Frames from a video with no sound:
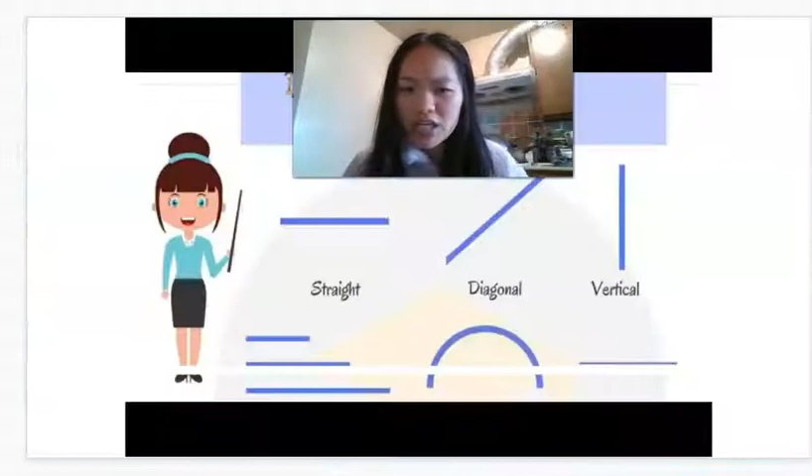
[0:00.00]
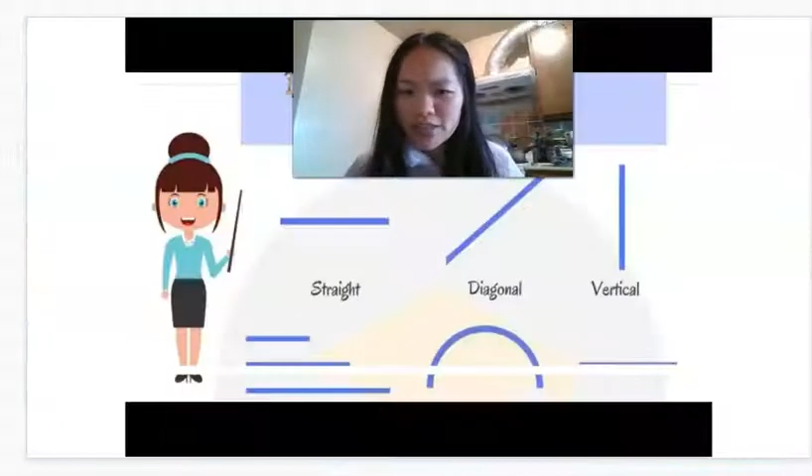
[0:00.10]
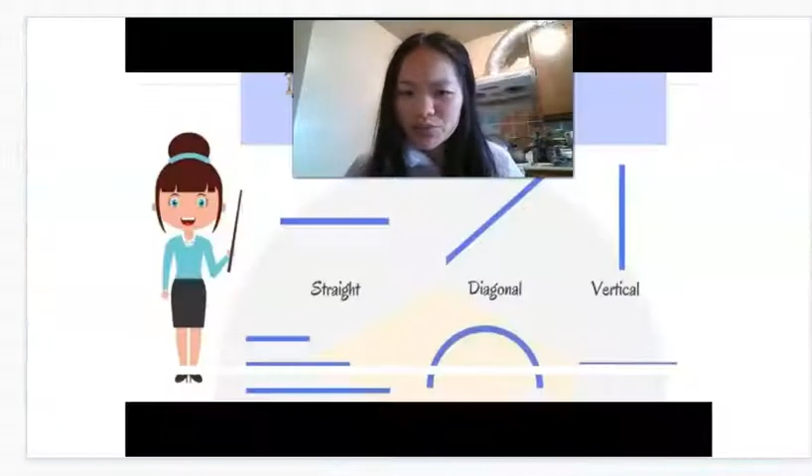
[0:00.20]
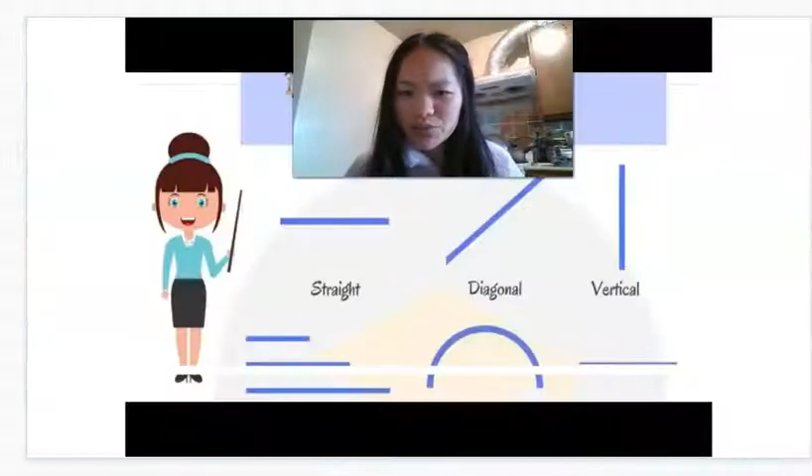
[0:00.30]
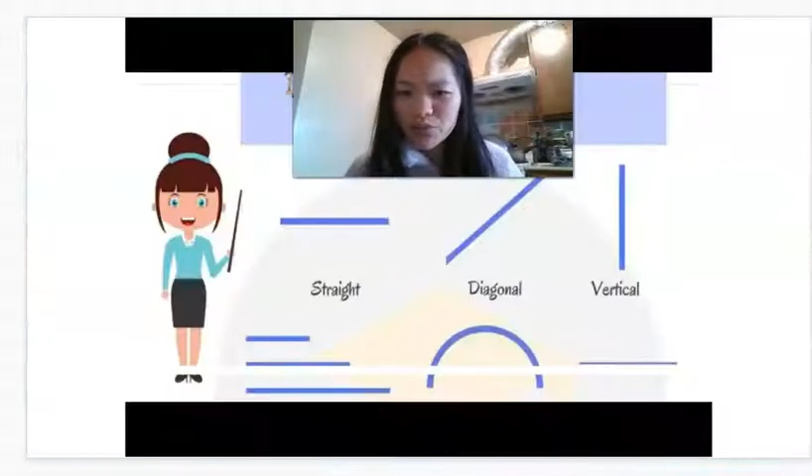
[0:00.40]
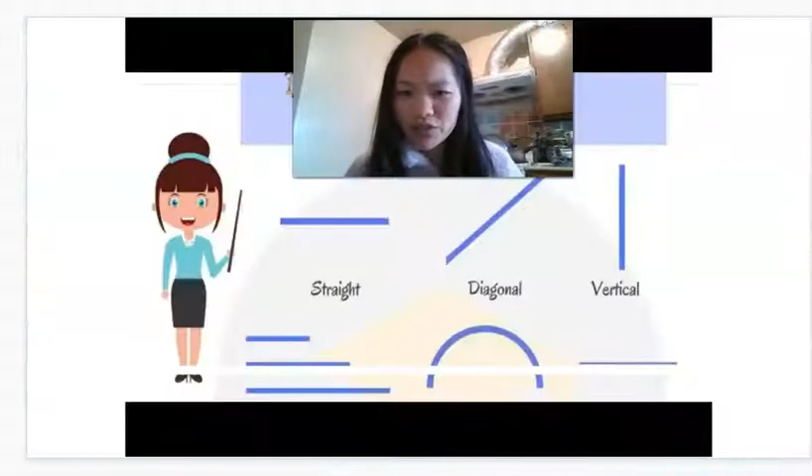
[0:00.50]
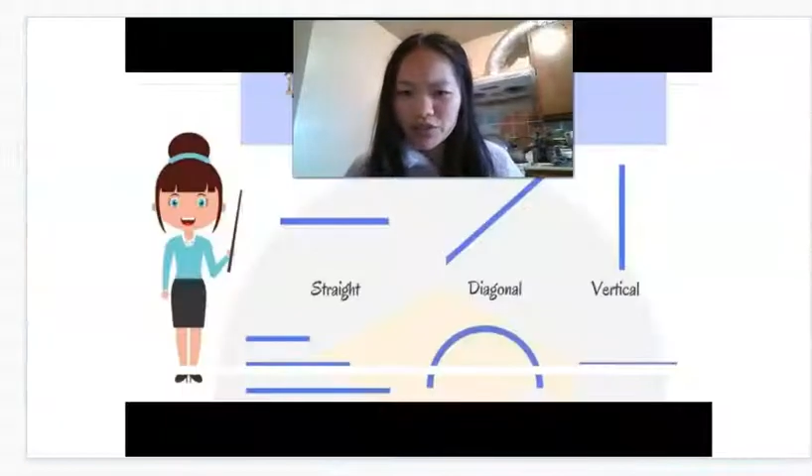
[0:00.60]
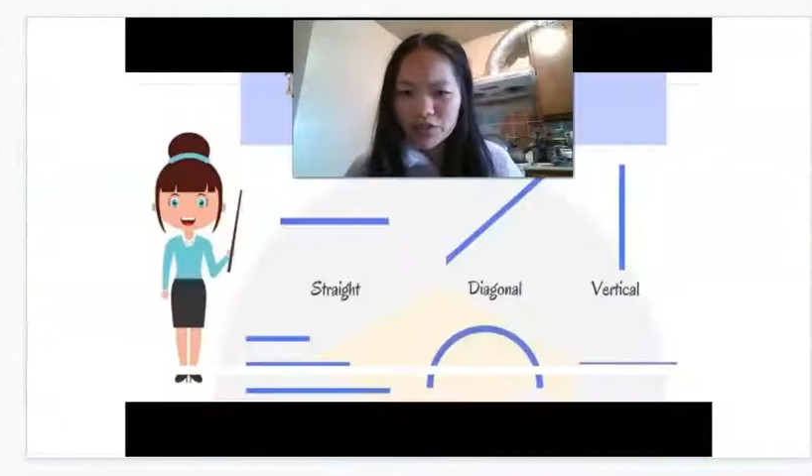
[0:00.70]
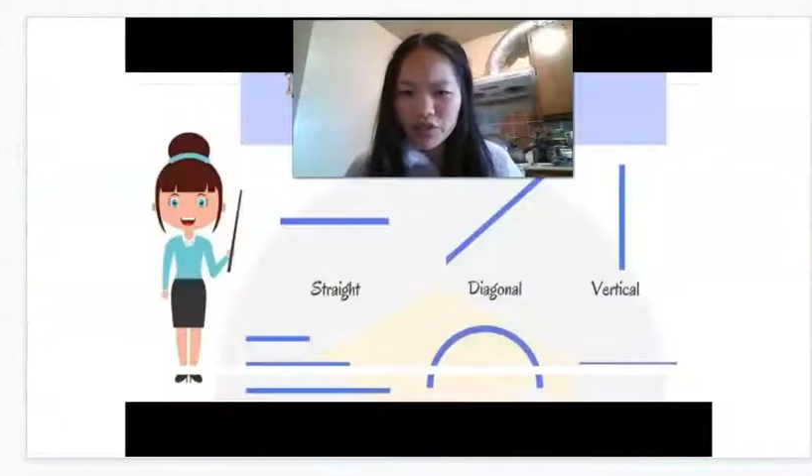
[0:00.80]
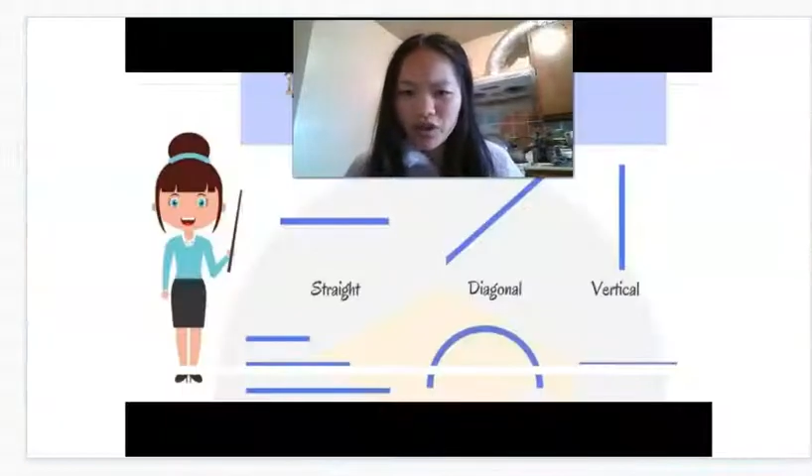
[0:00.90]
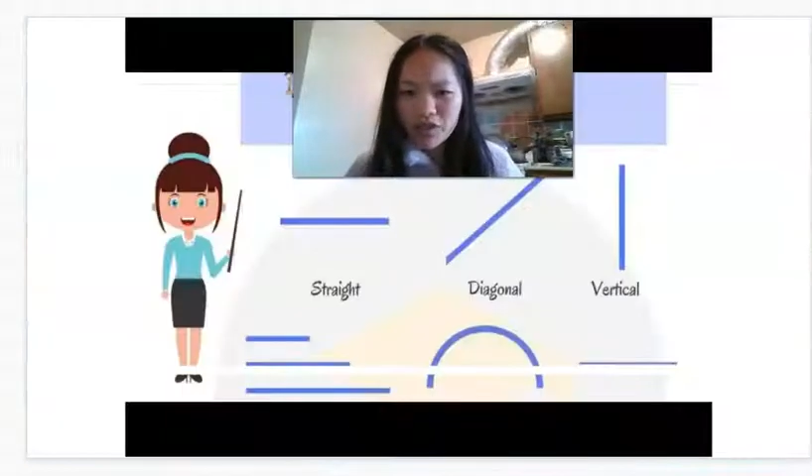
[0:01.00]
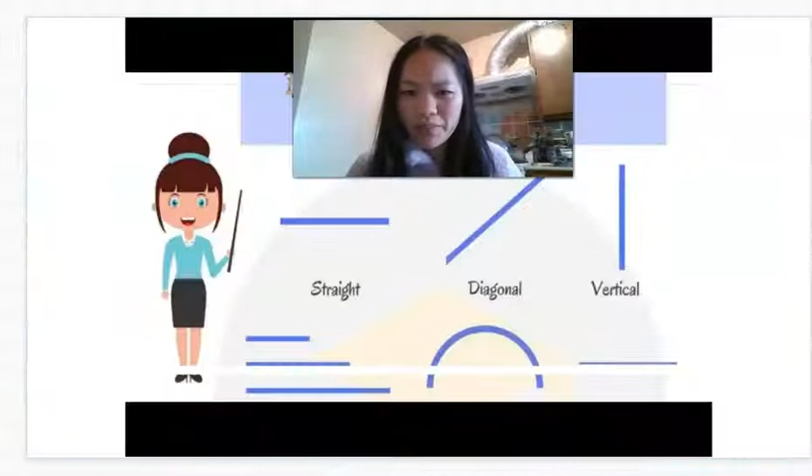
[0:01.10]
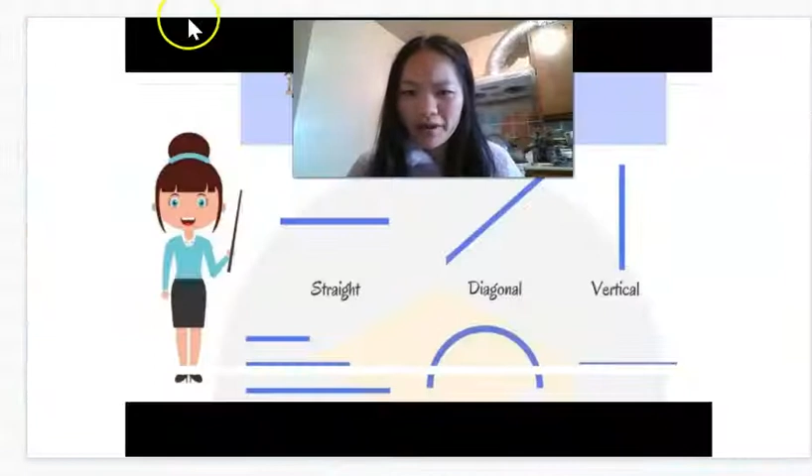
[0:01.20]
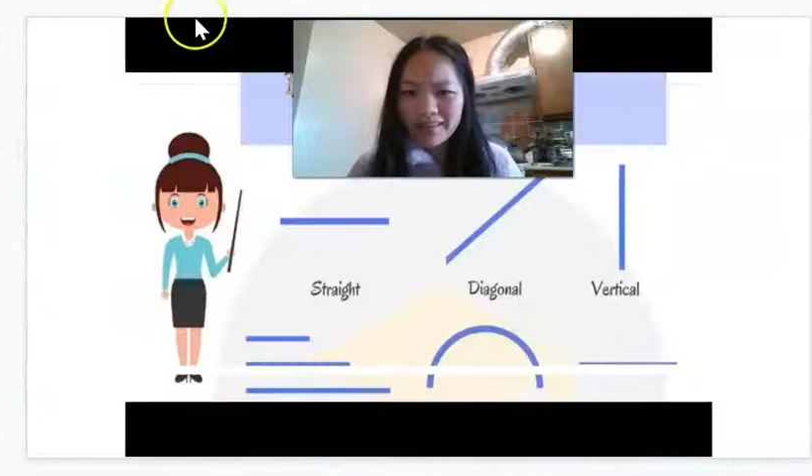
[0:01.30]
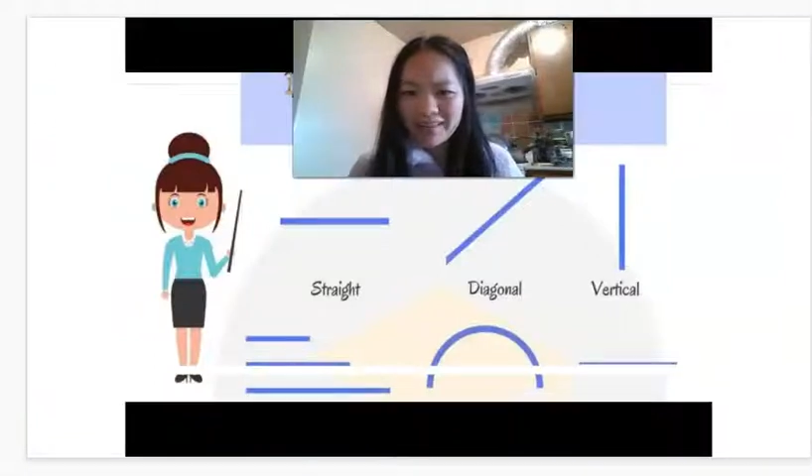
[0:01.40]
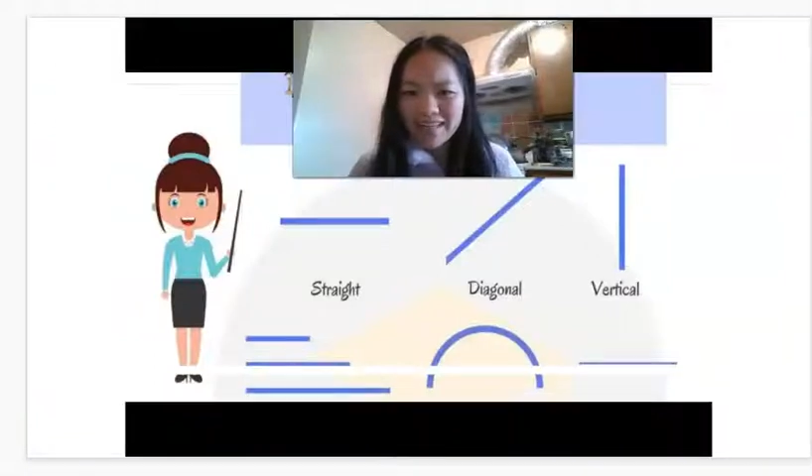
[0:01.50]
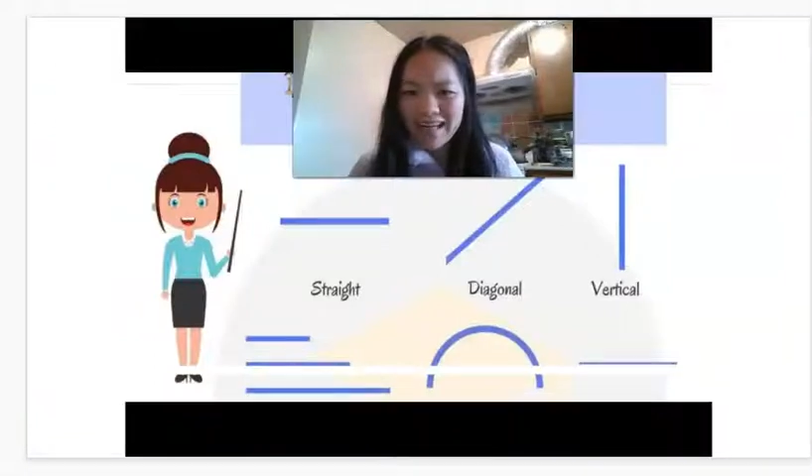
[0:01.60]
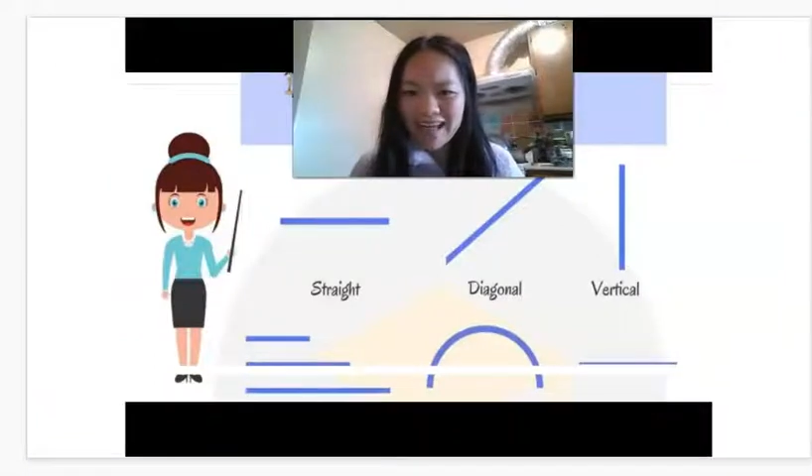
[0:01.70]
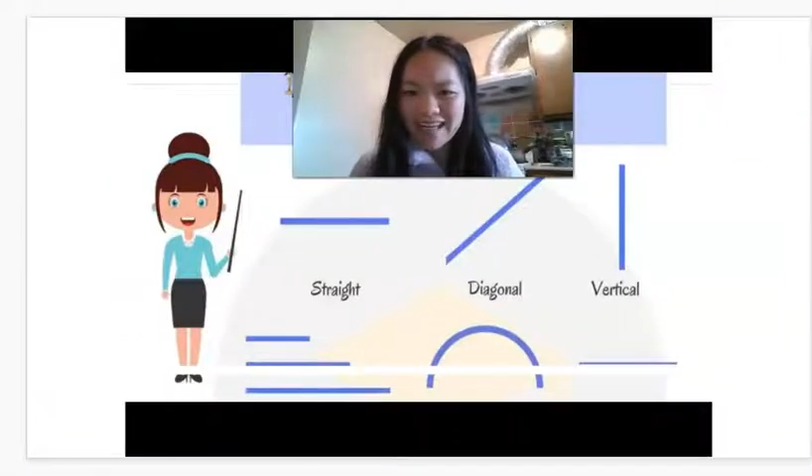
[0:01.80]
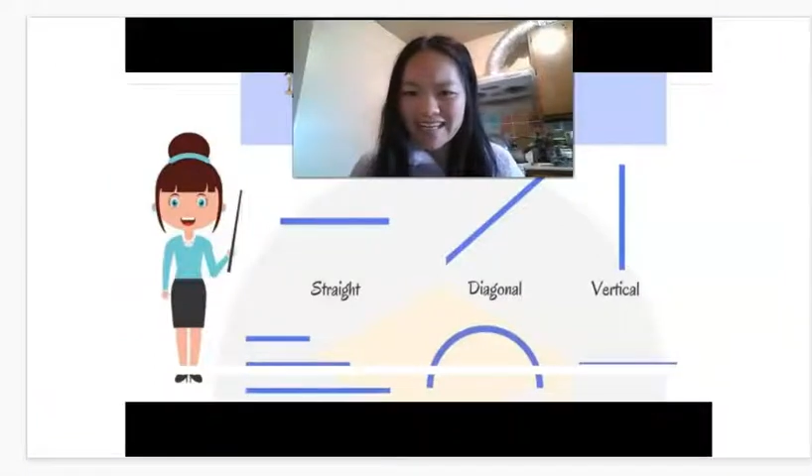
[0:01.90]
last week we learned all about
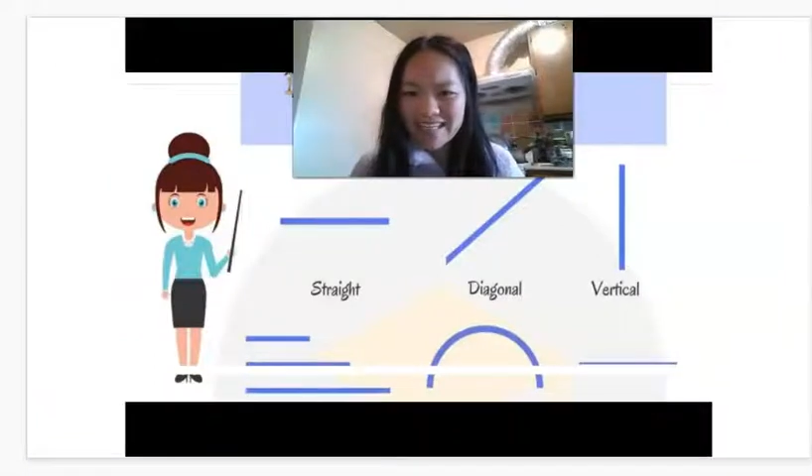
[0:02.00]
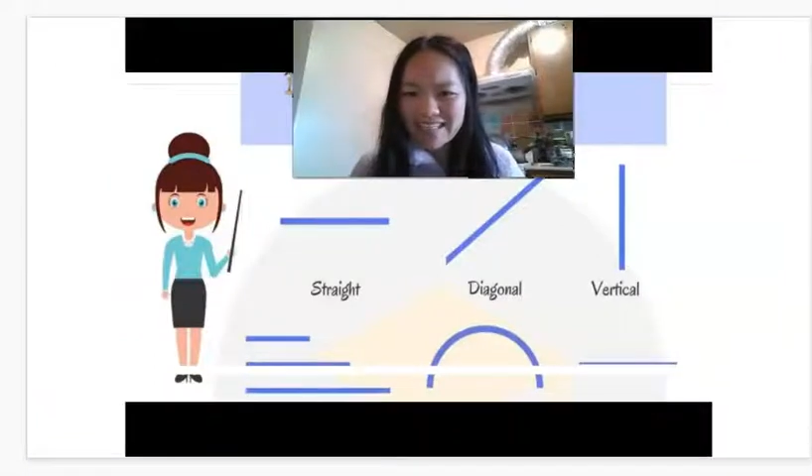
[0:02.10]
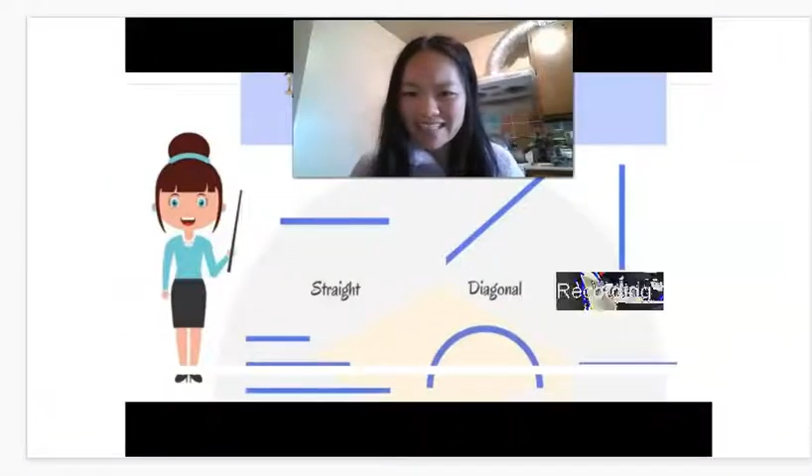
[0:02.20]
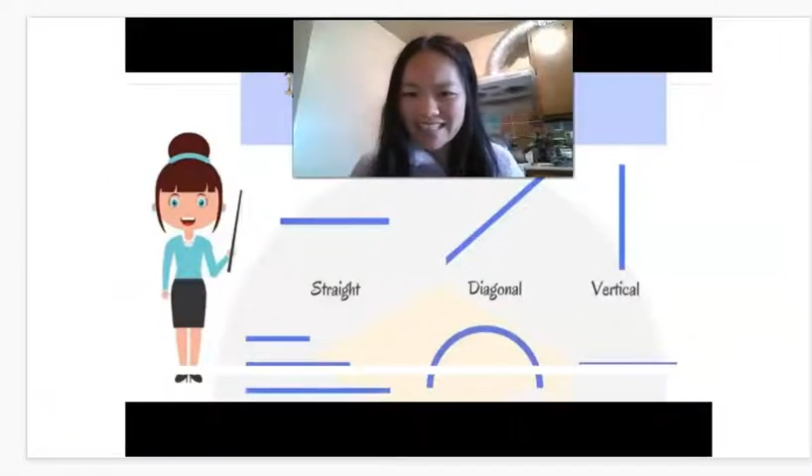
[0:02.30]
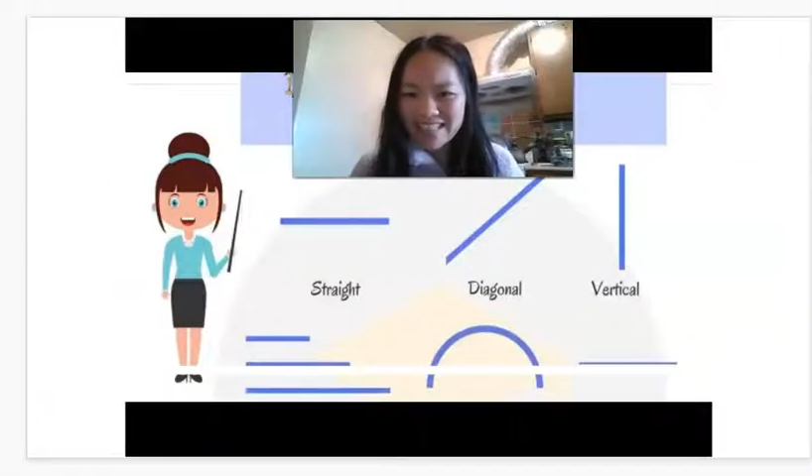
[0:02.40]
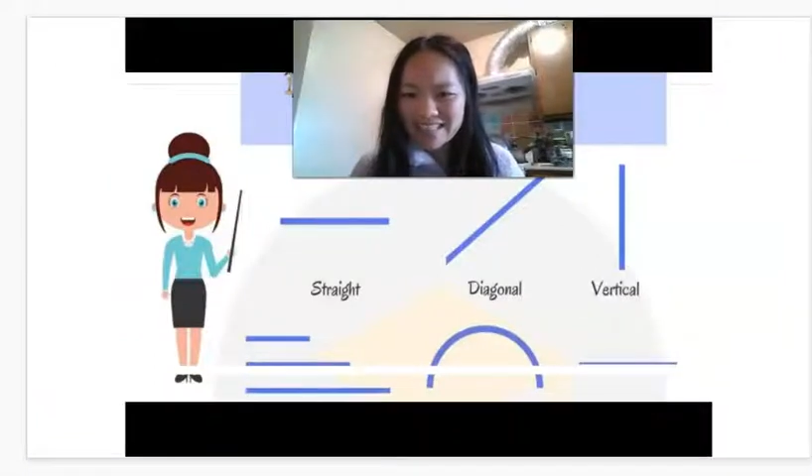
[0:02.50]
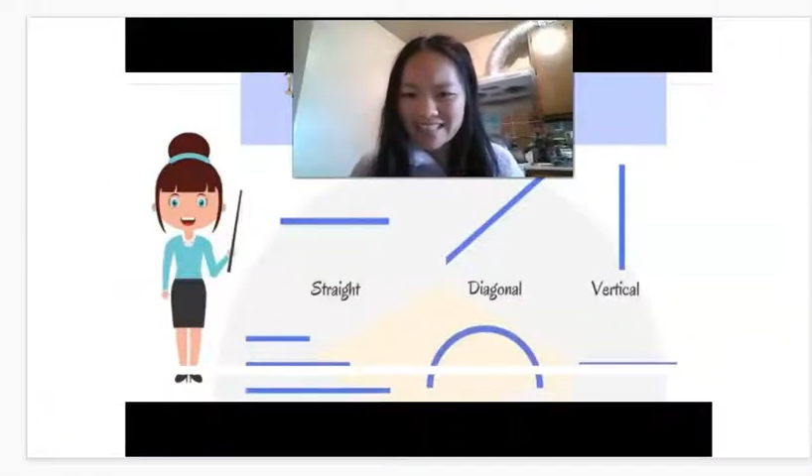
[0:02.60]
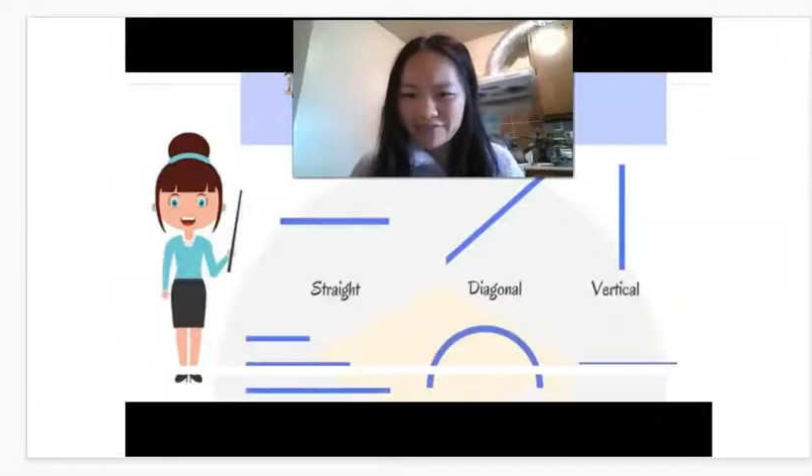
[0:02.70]
lines and